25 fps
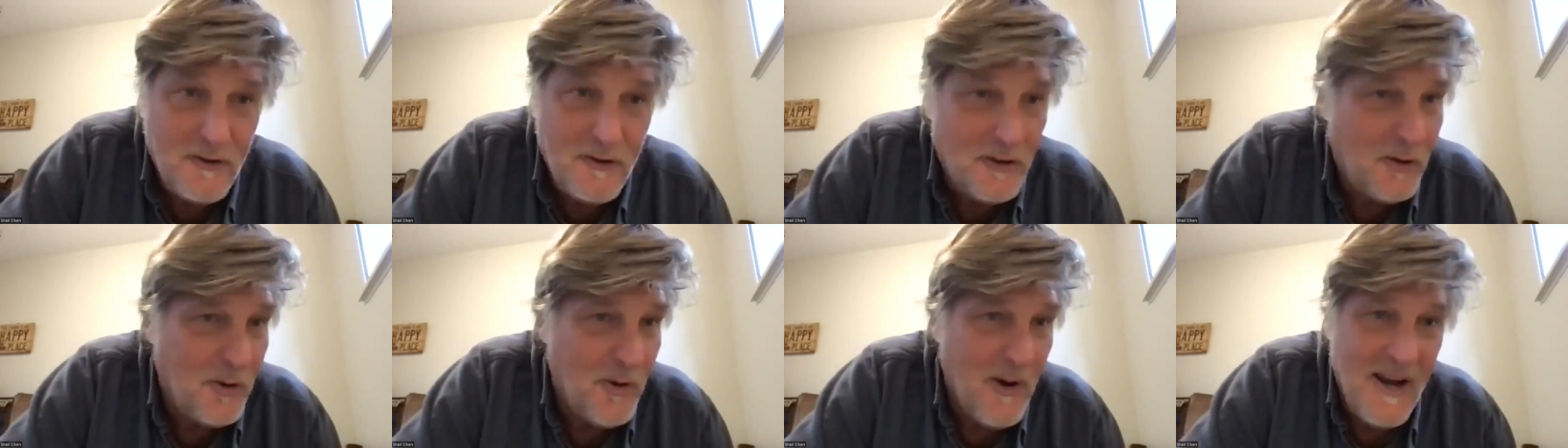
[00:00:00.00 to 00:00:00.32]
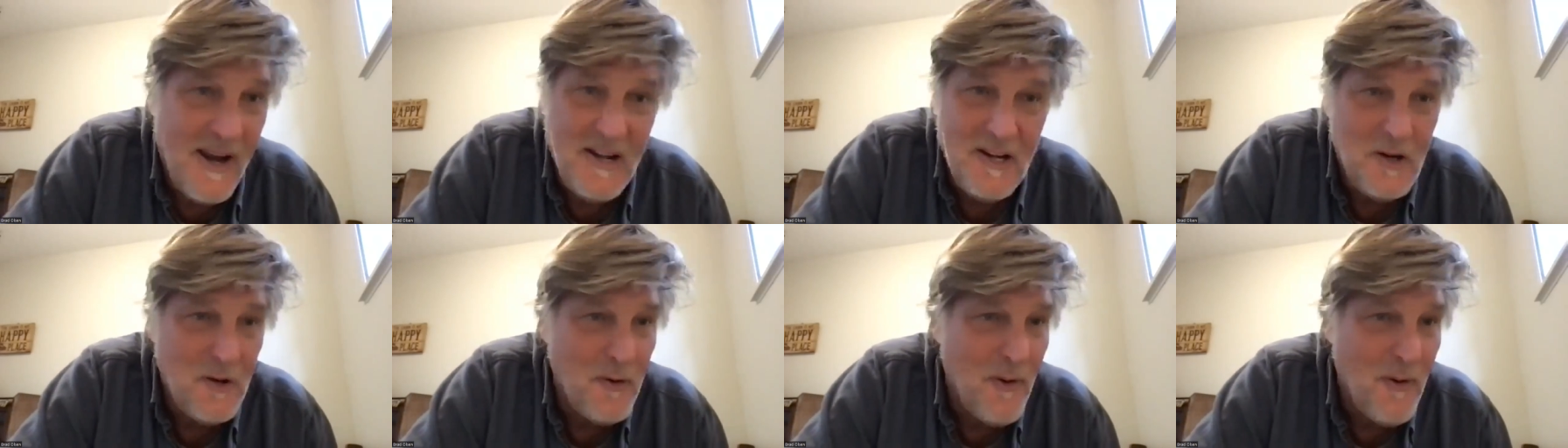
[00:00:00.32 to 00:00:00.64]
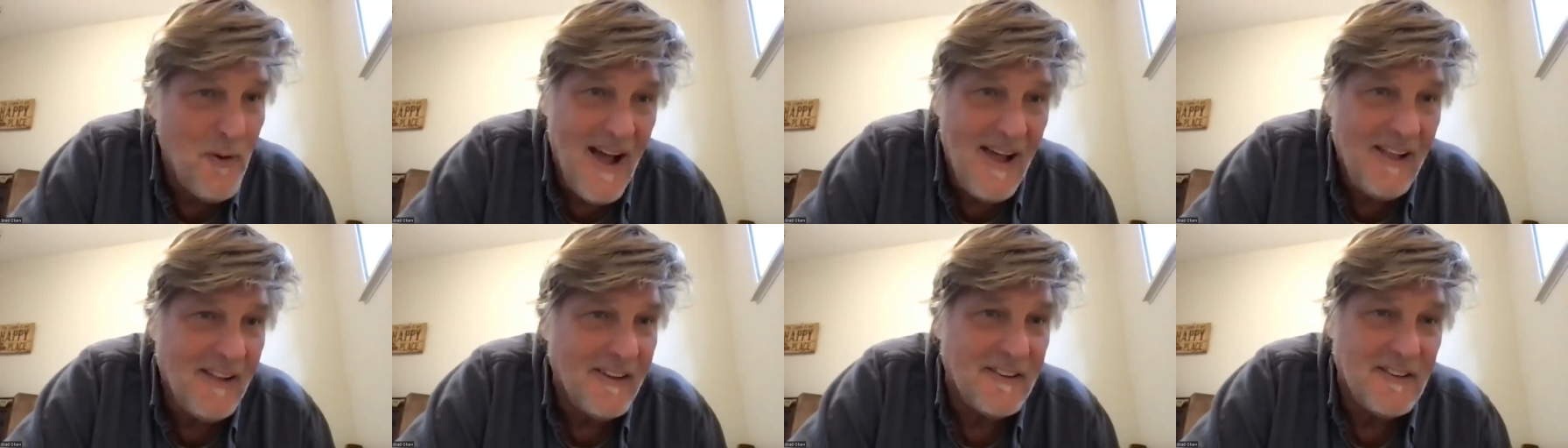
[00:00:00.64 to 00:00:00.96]
to create new
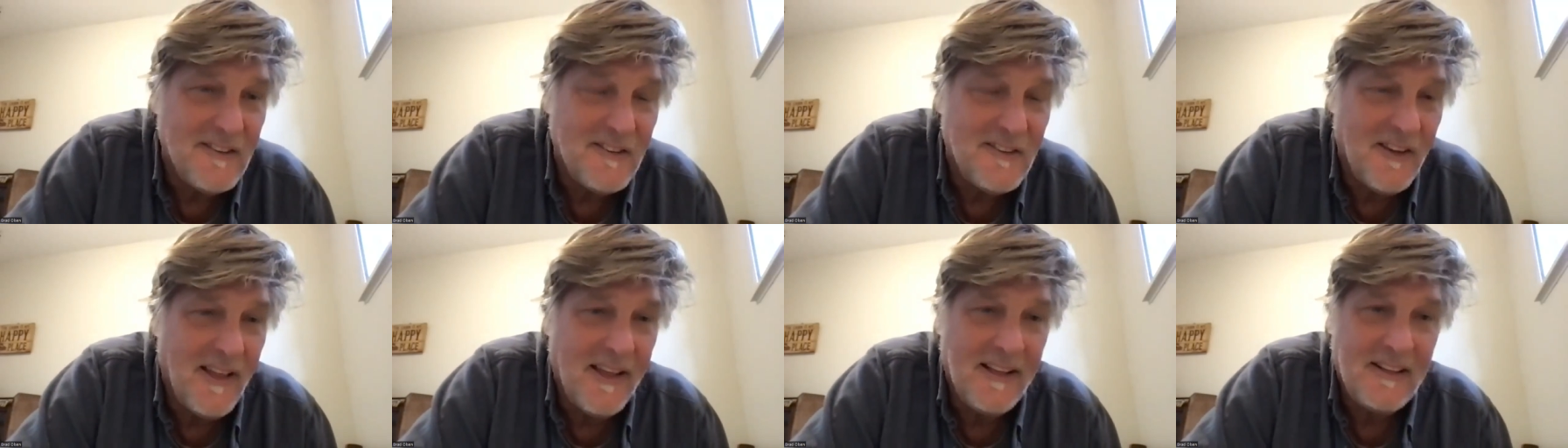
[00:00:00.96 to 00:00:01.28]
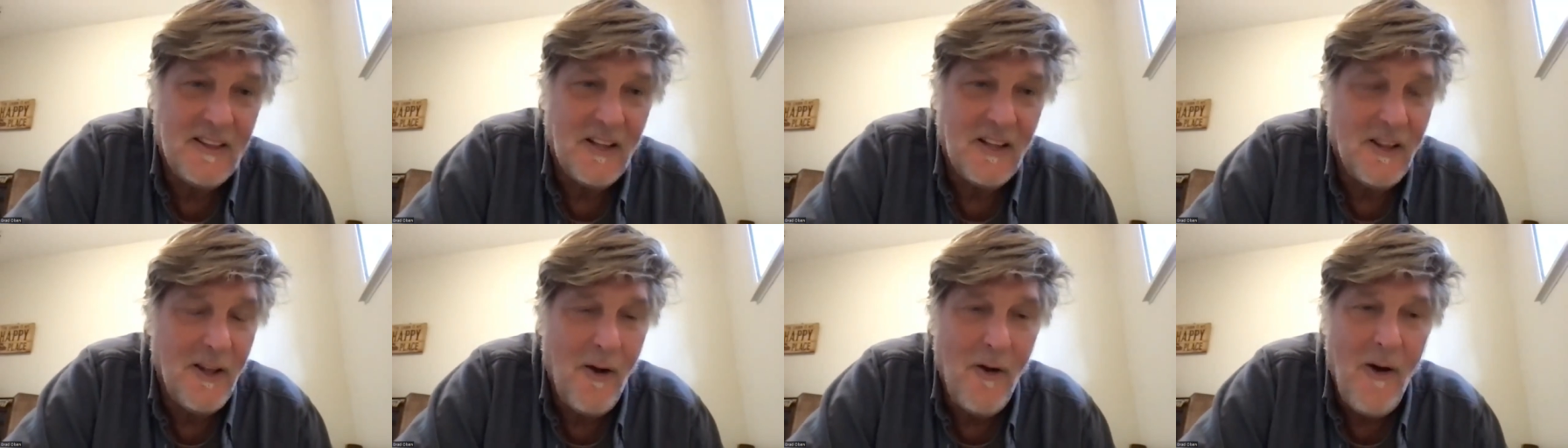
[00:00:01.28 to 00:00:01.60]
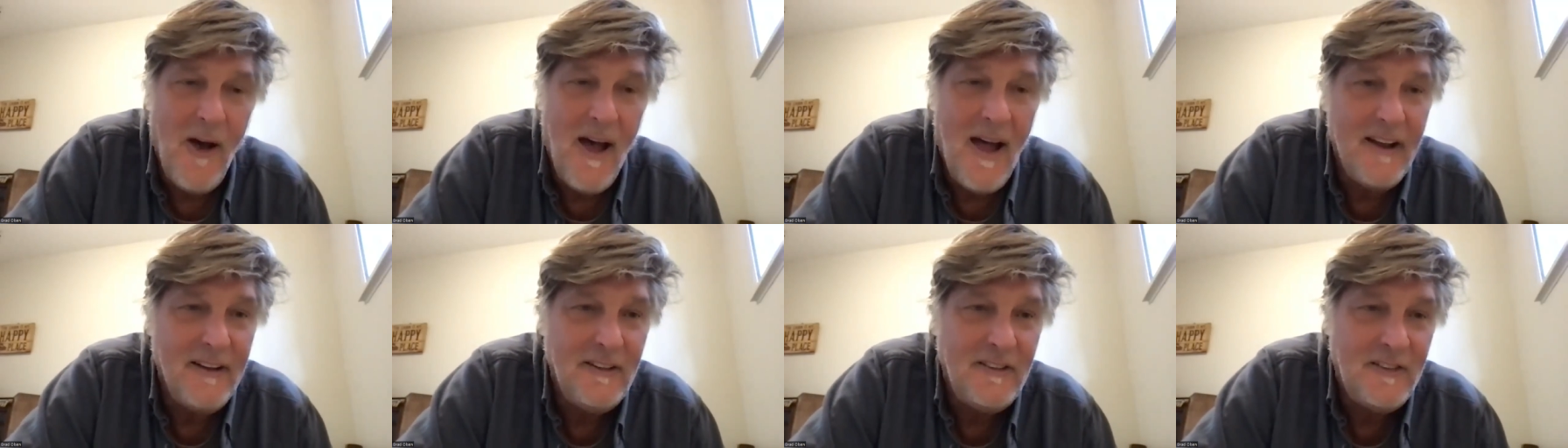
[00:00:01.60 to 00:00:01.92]
islands like the
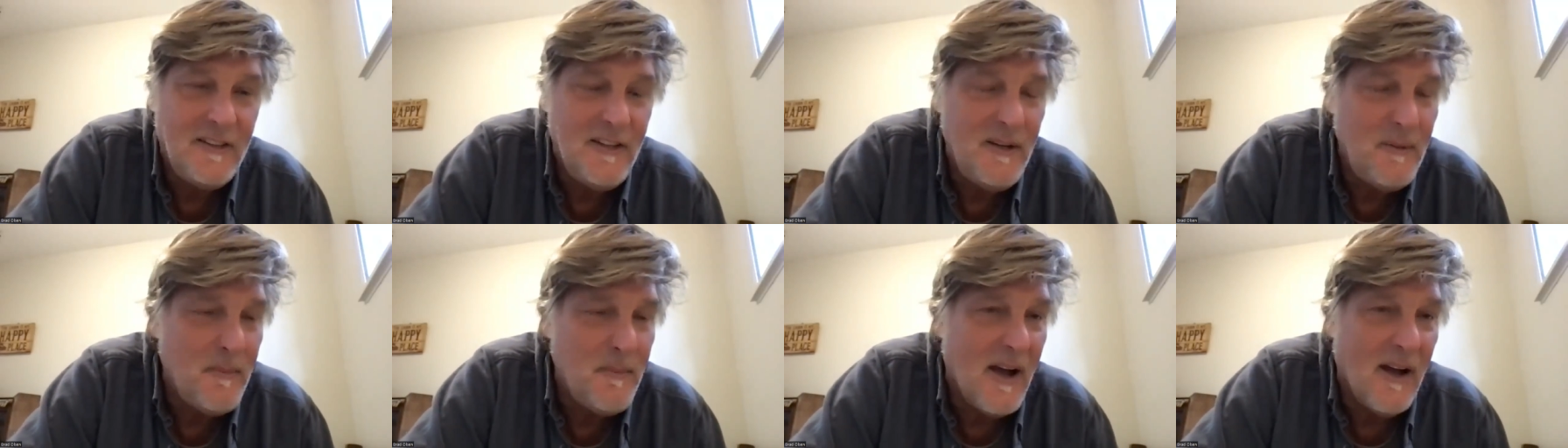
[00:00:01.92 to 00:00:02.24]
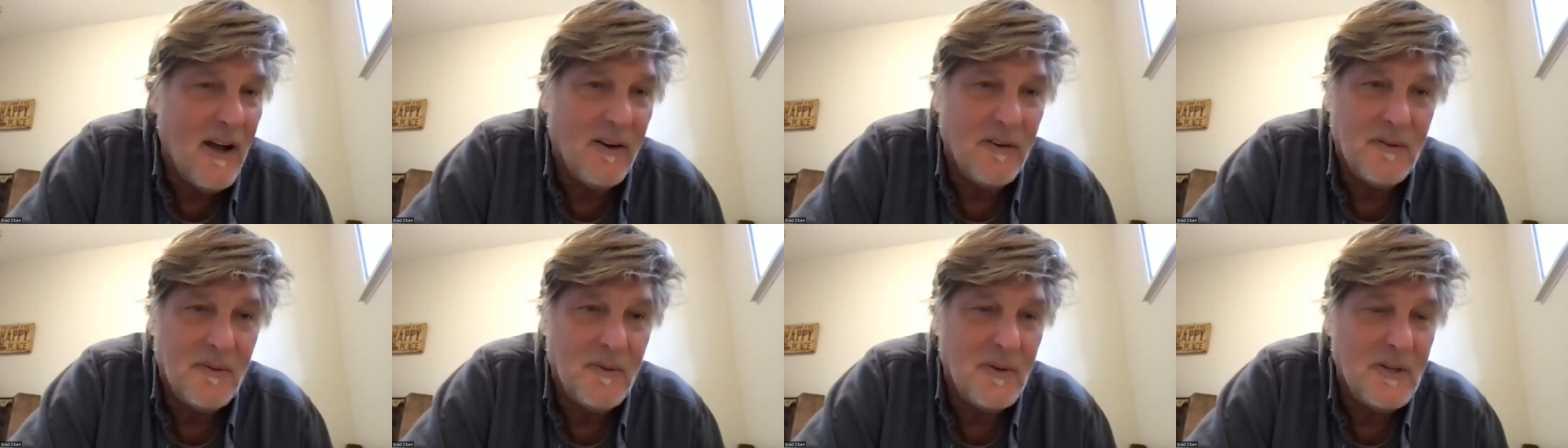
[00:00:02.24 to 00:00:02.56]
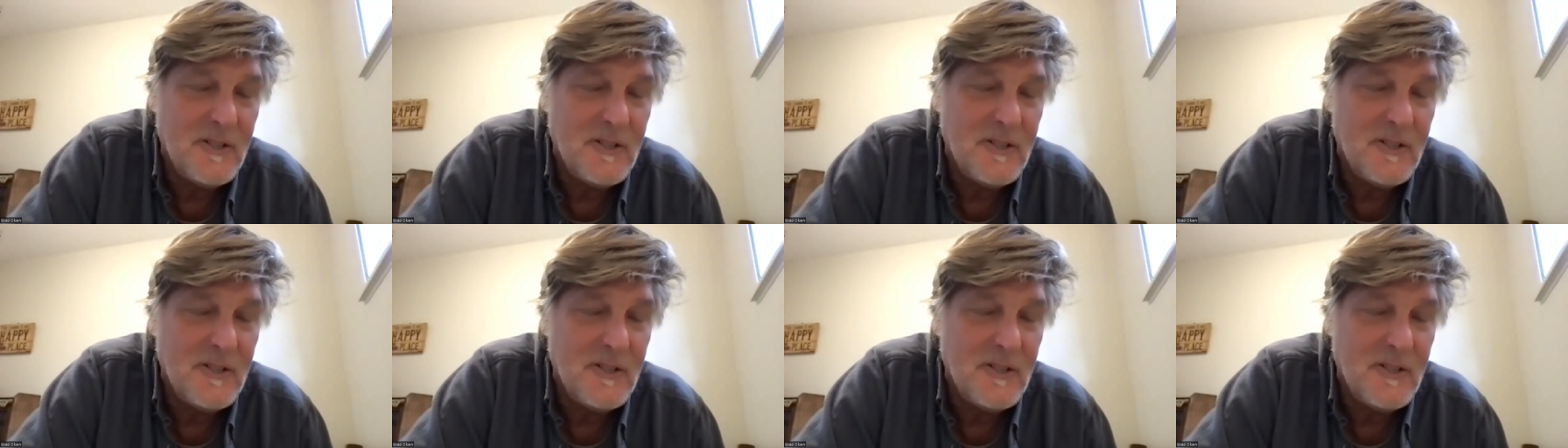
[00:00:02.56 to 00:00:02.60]
Loihi Seamount,